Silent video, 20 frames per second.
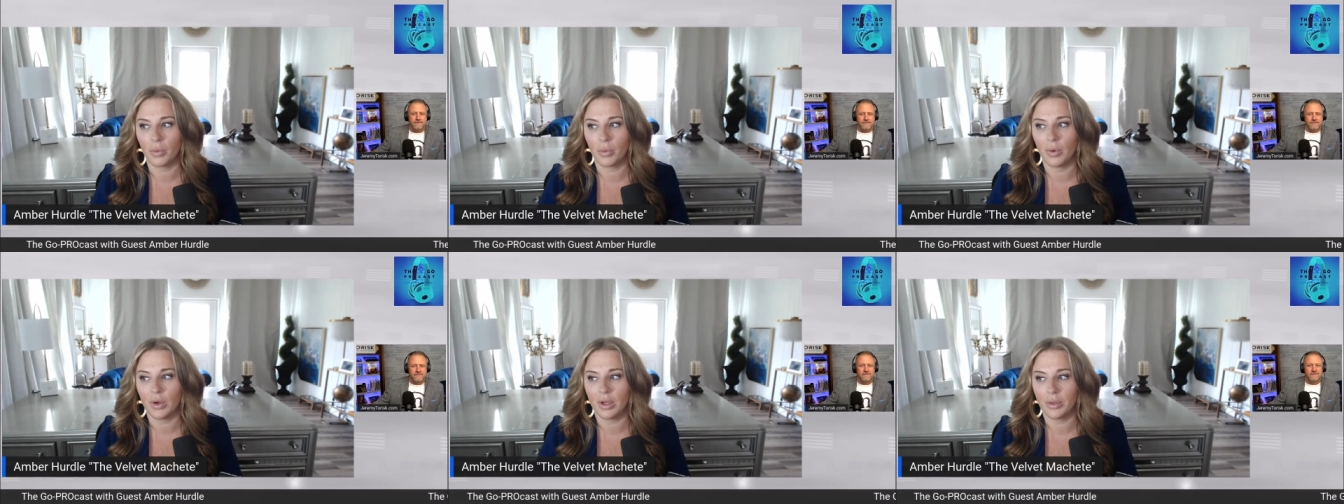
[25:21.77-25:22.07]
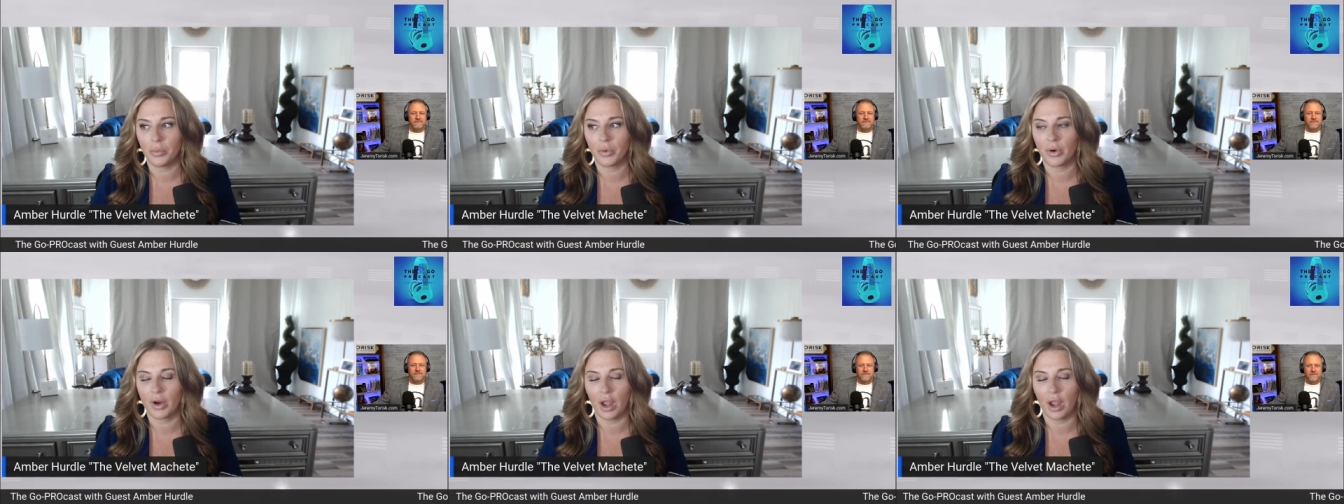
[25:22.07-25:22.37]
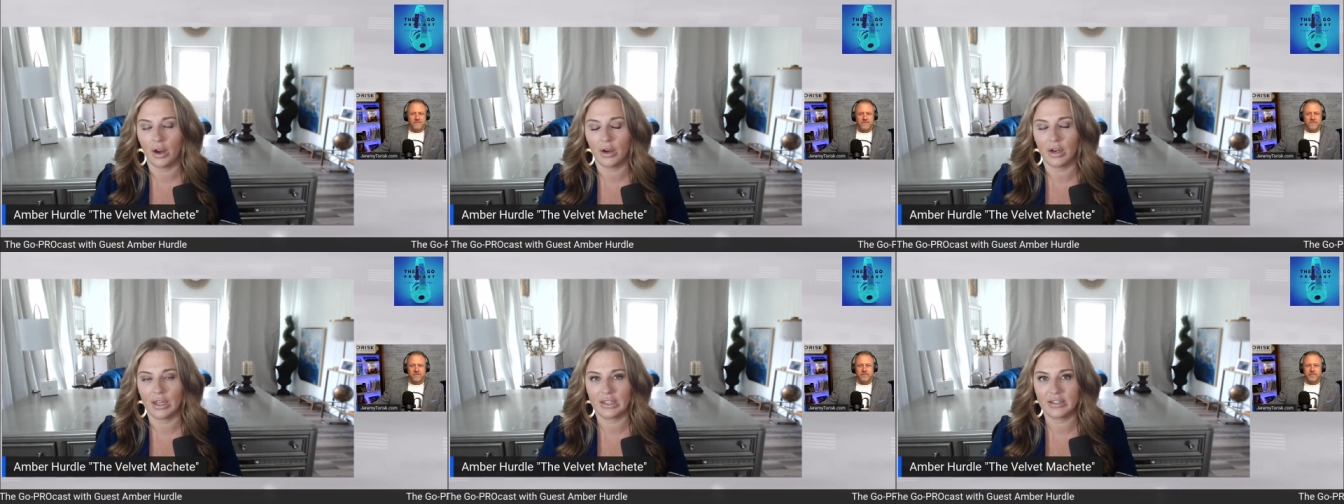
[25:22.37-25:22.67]
one
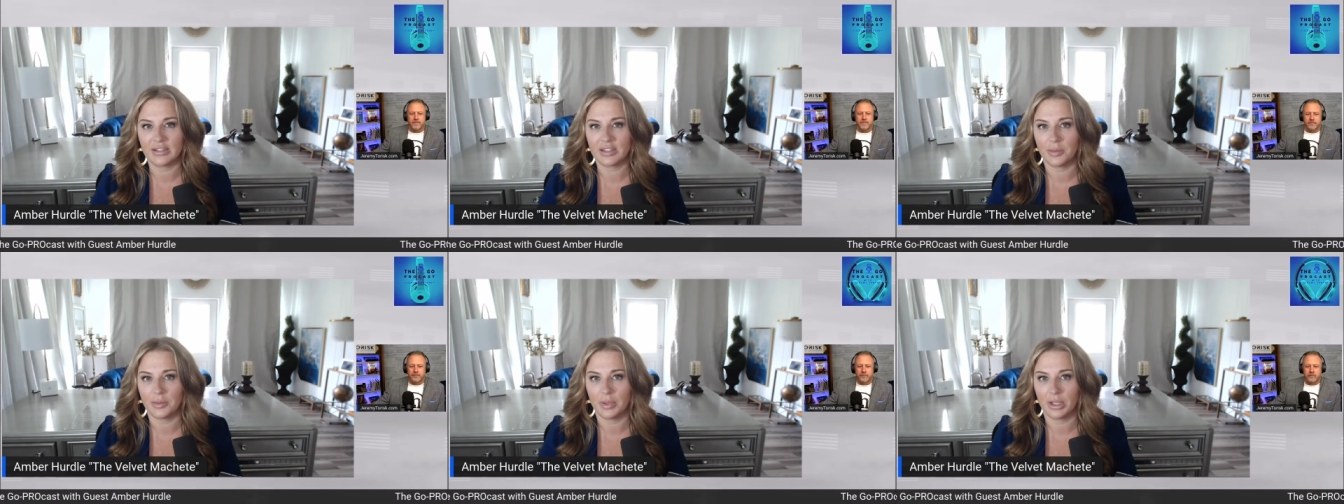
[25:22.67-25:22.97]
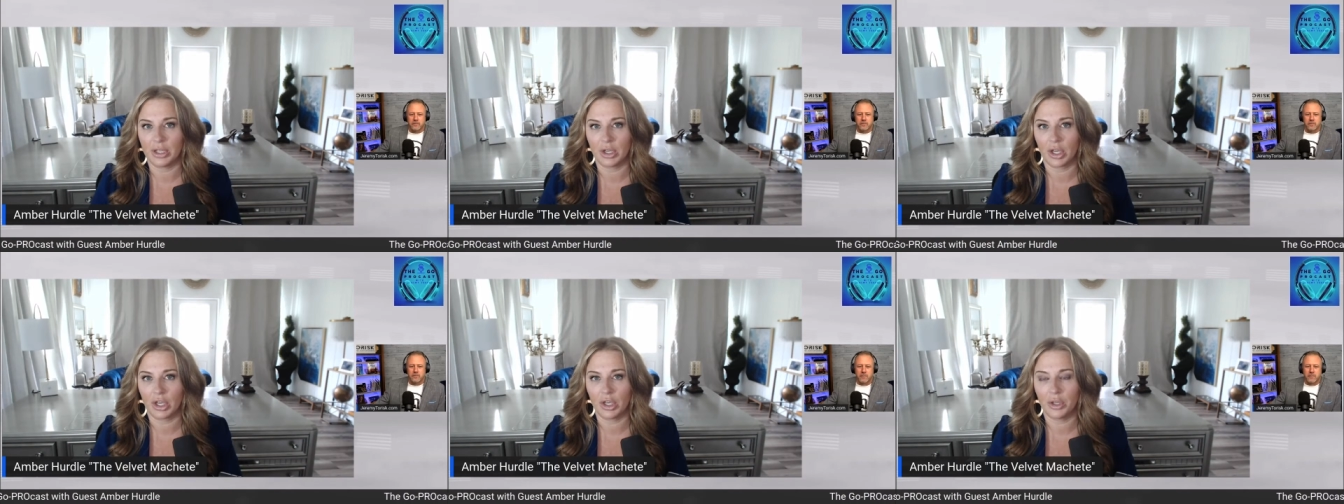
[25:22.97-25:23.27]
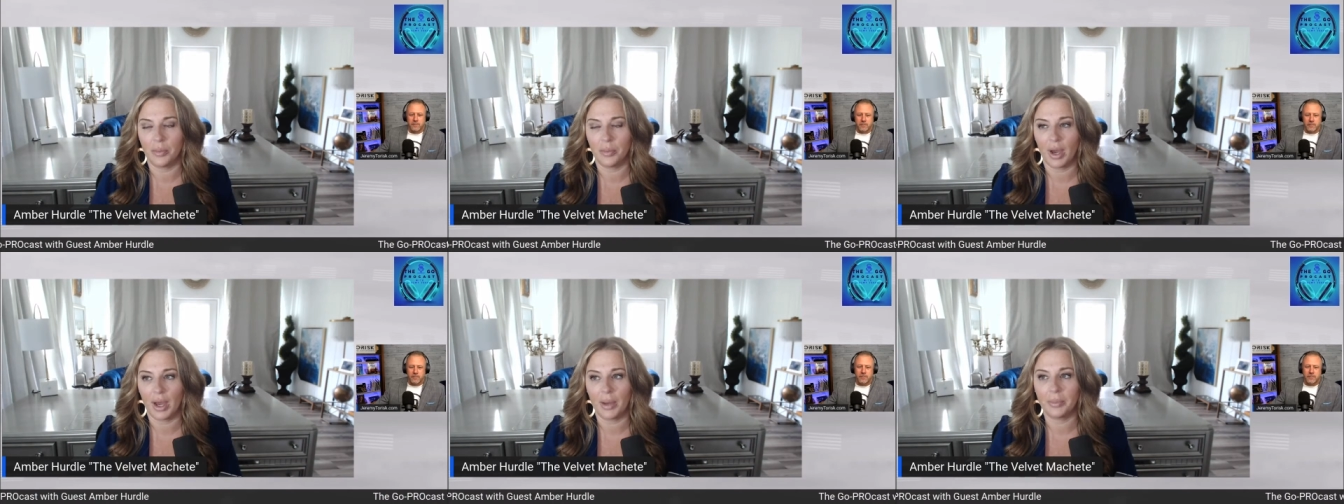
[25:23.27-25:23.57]
priority is to be a
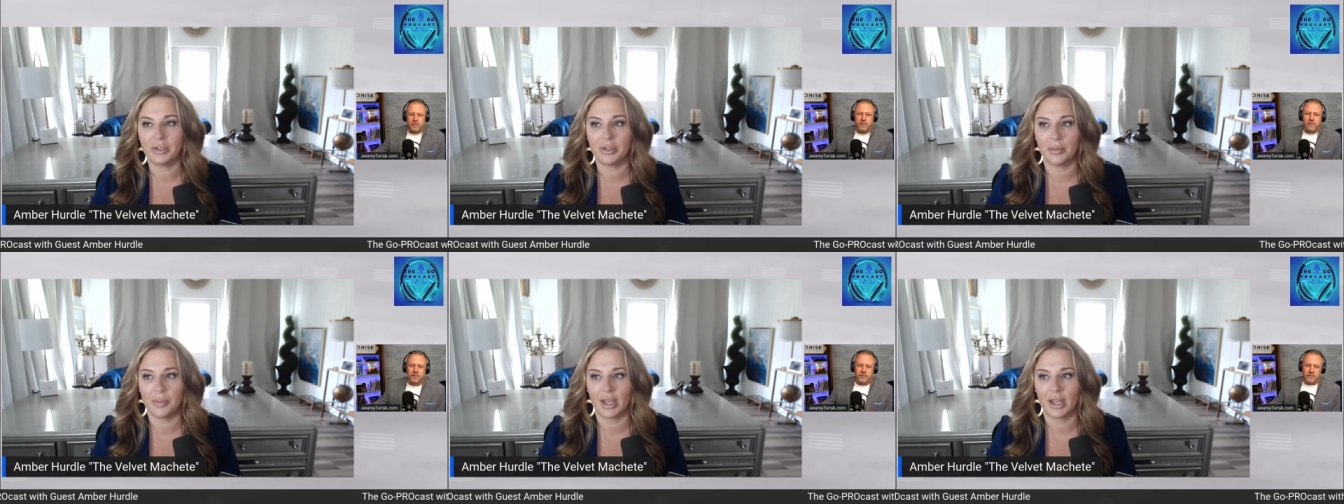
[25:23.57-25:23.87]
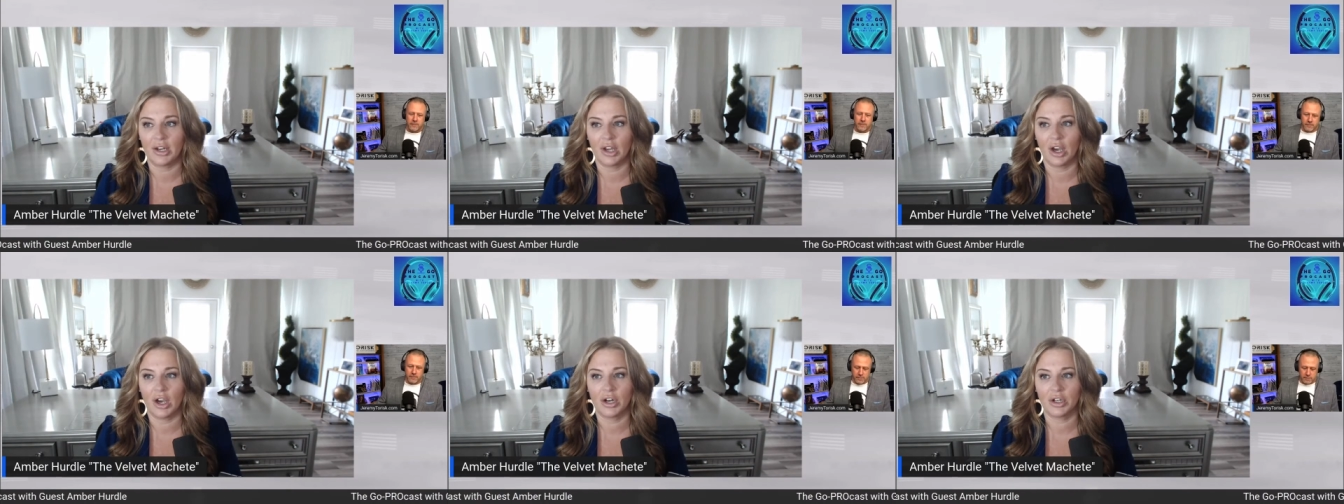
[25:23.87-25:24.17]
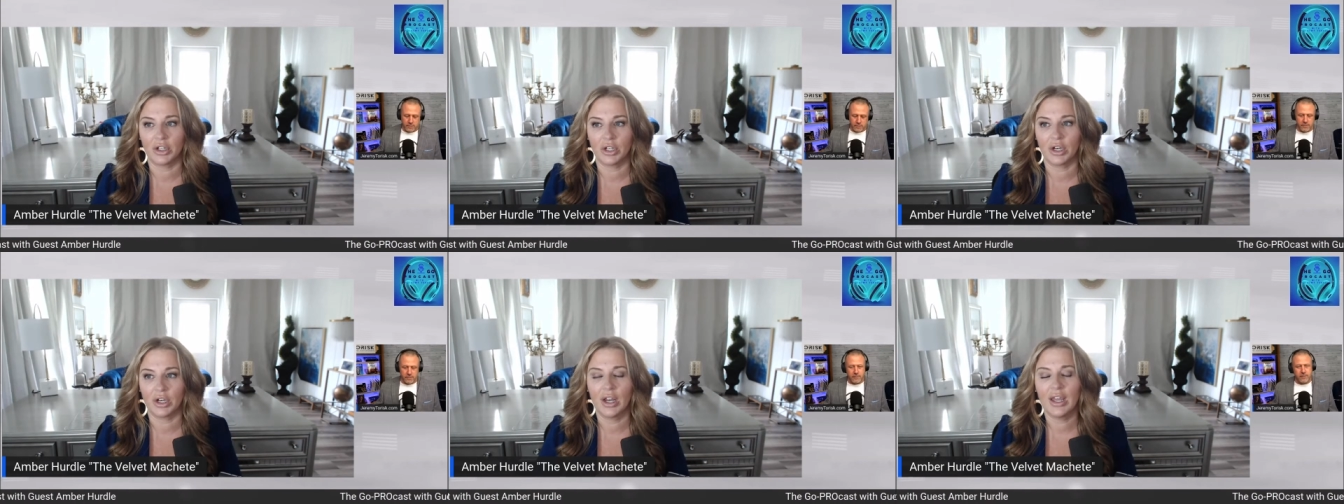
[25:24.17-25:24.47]
good mom to my
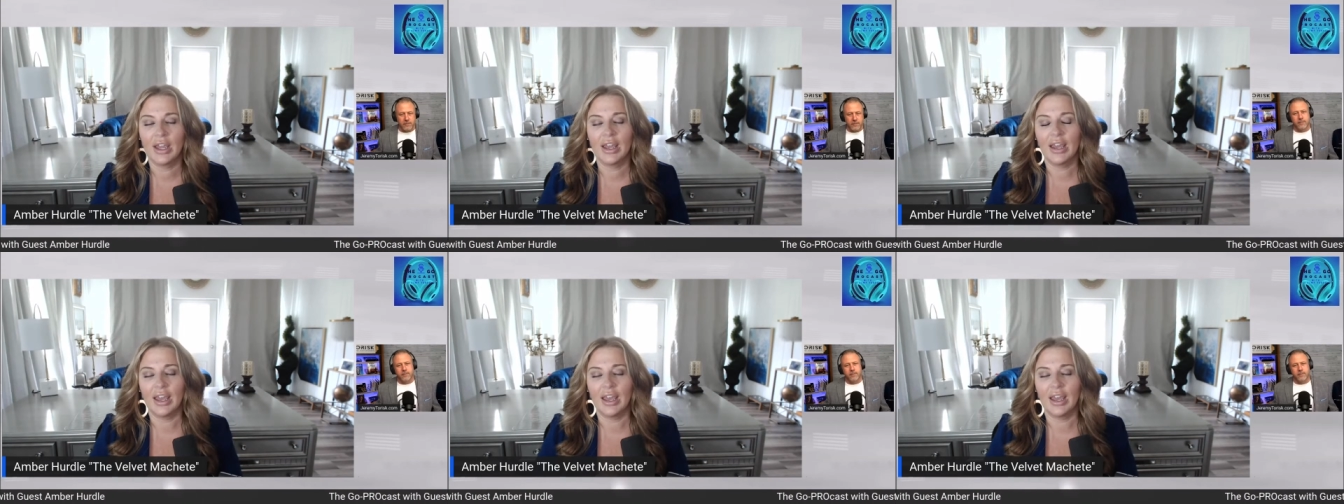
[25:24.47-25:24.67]
daughter.